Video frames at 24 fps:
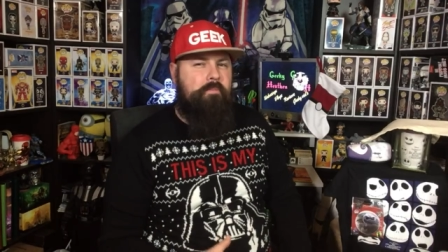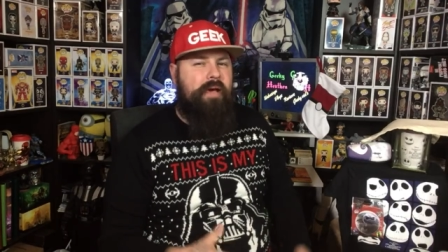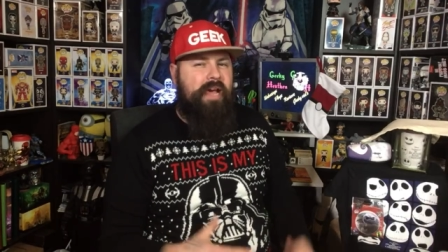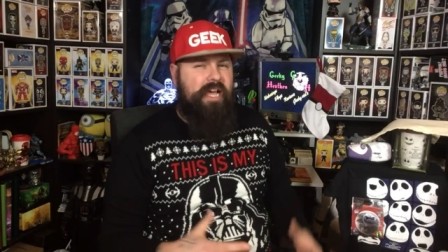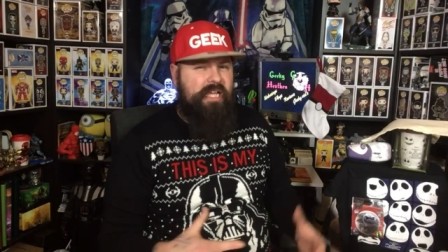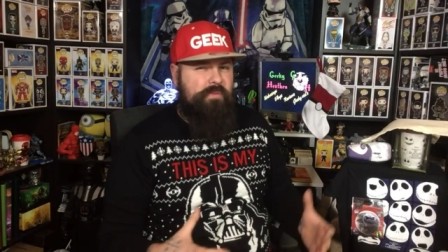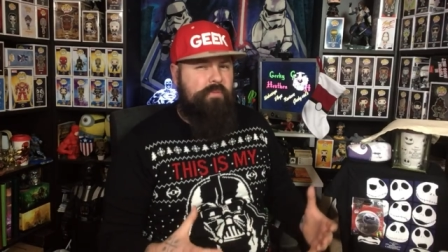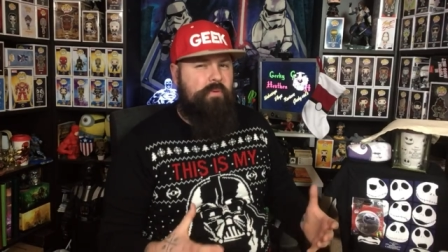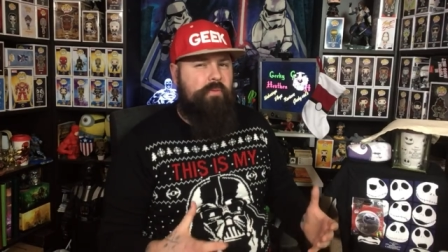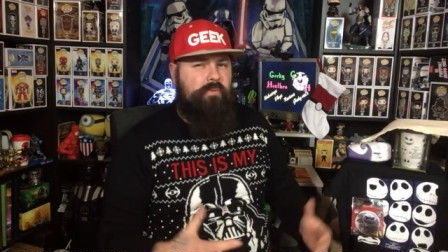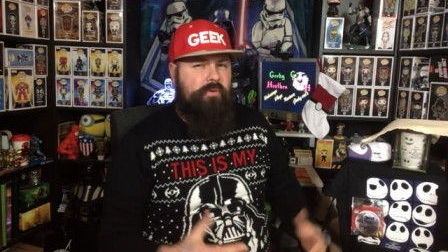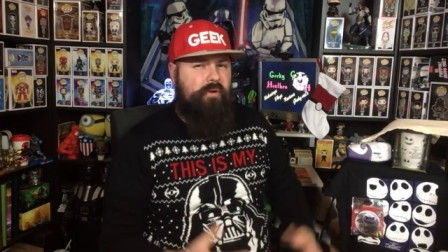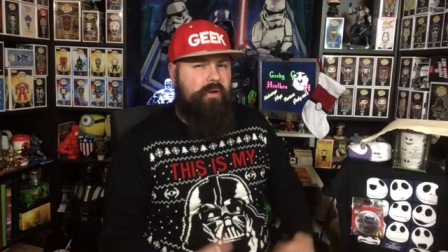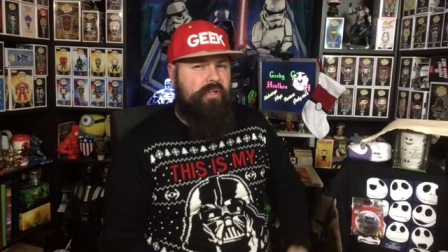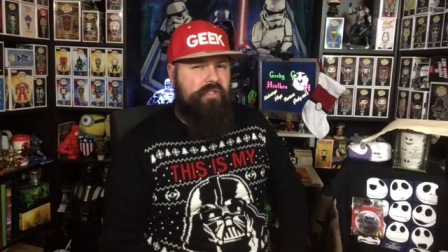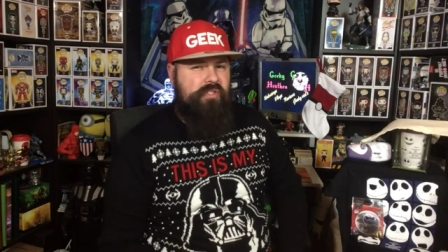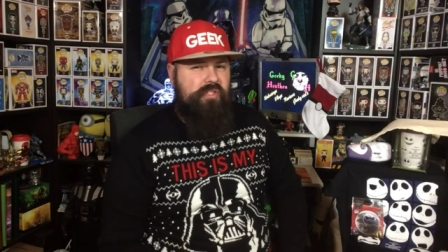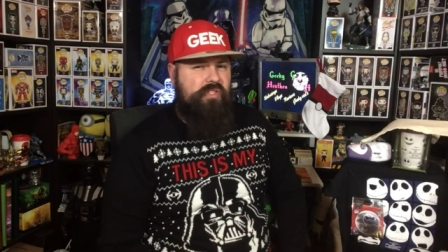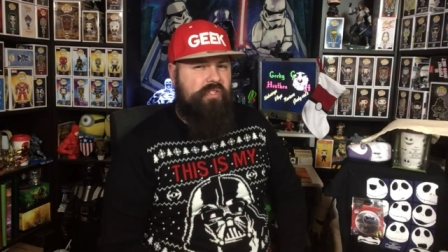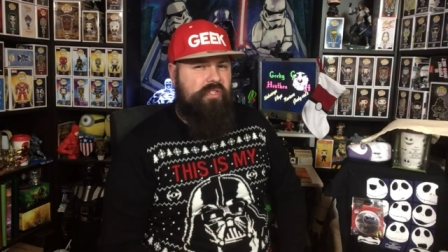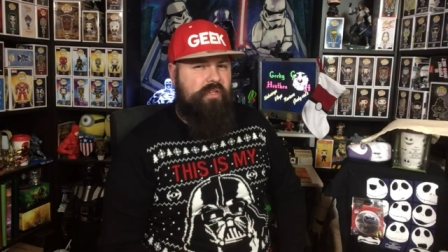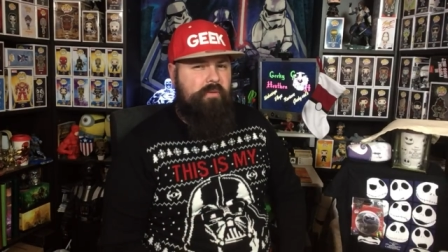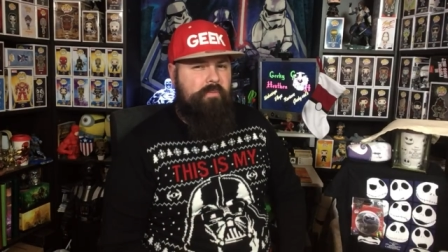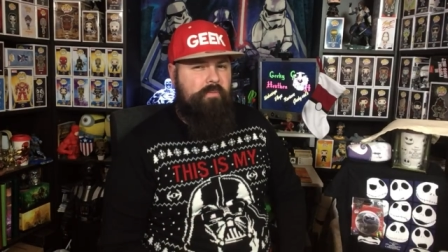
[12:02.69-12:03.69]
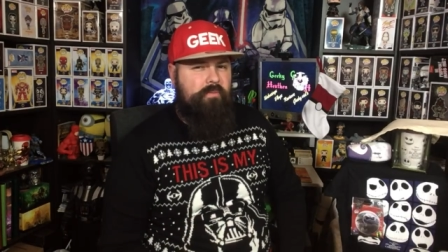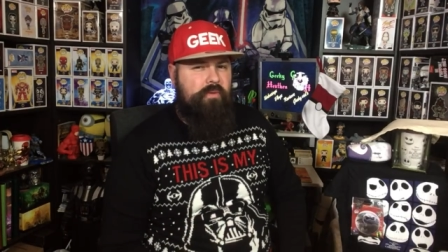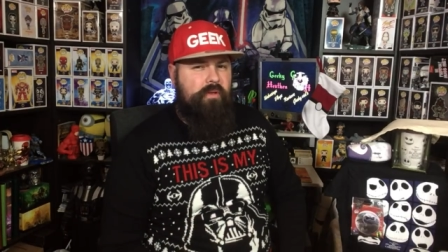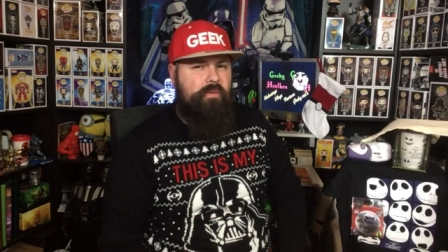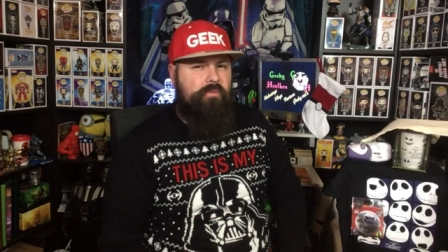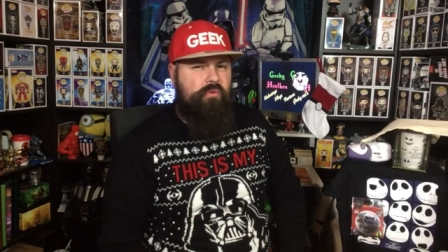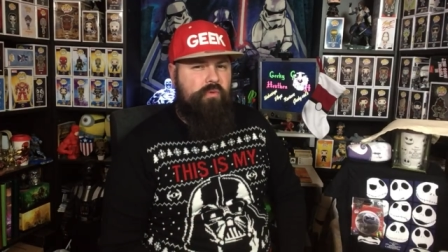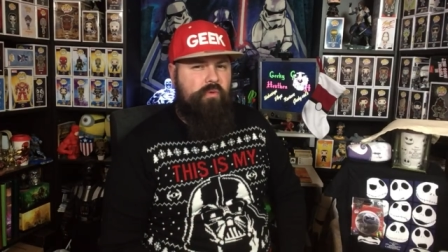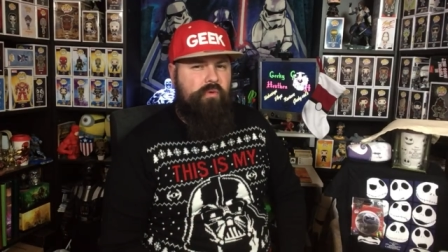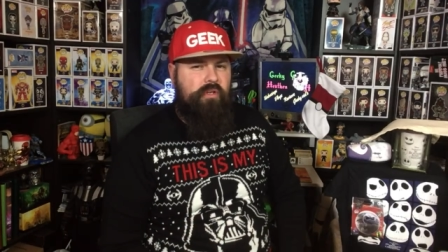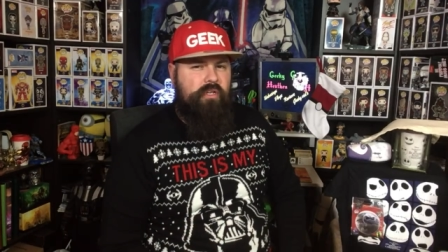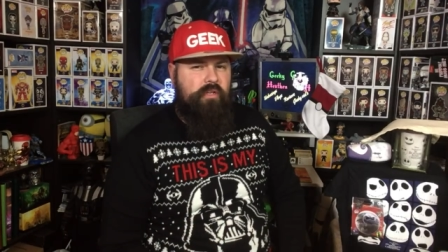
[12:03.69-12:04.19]
maximum prices I'm,
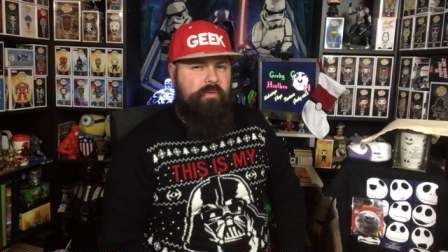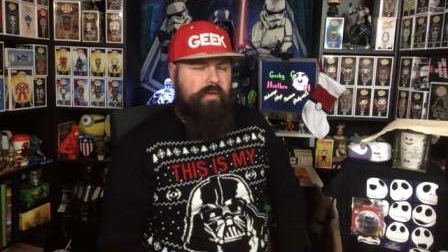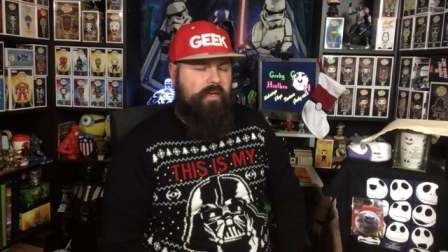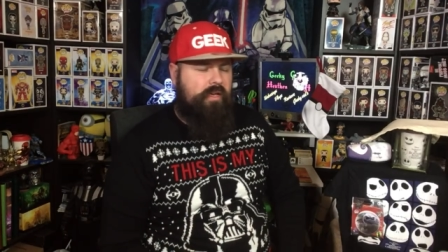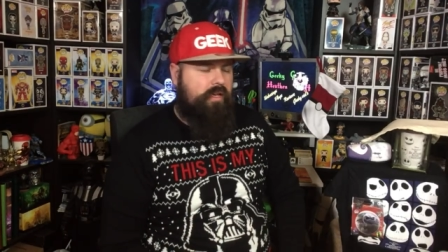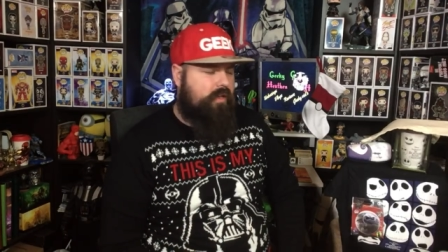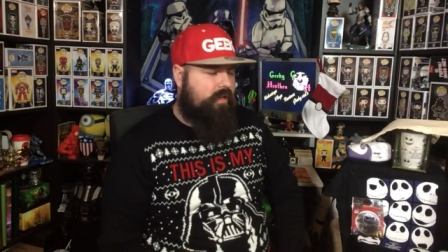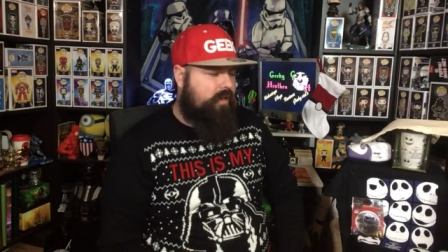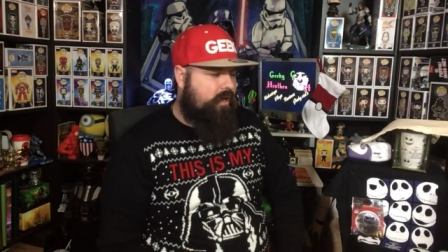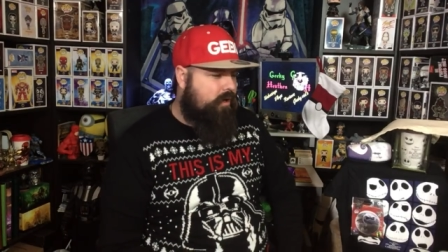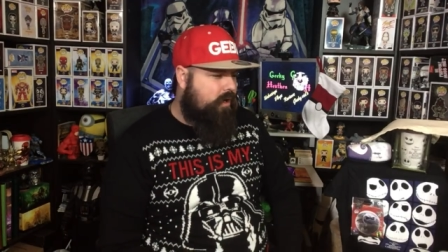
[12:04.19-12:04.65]
I'm talking about here.